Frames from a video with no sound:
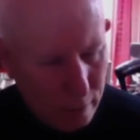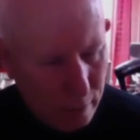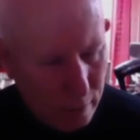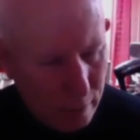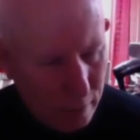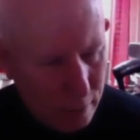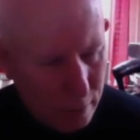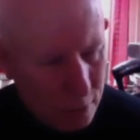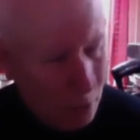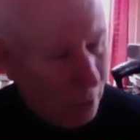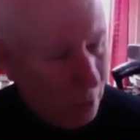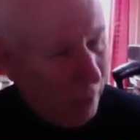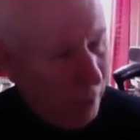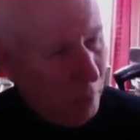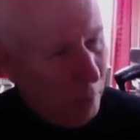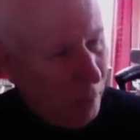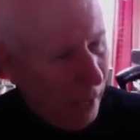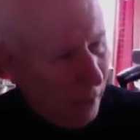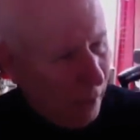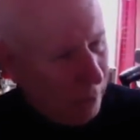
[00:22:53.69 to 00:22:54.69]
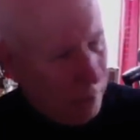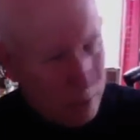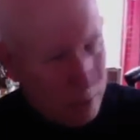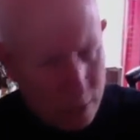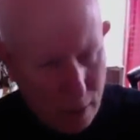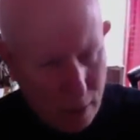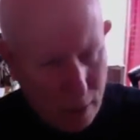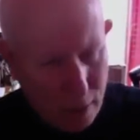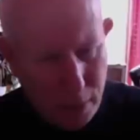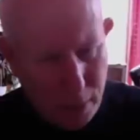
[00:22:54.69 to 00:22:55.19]
So every beggar that's
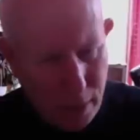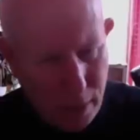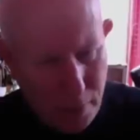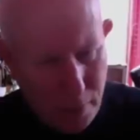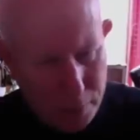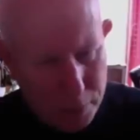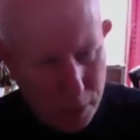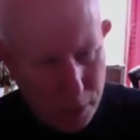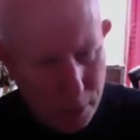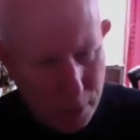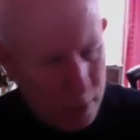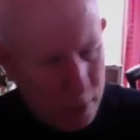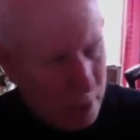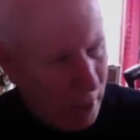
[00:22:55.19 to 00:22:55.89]
kind of come up to you, they say,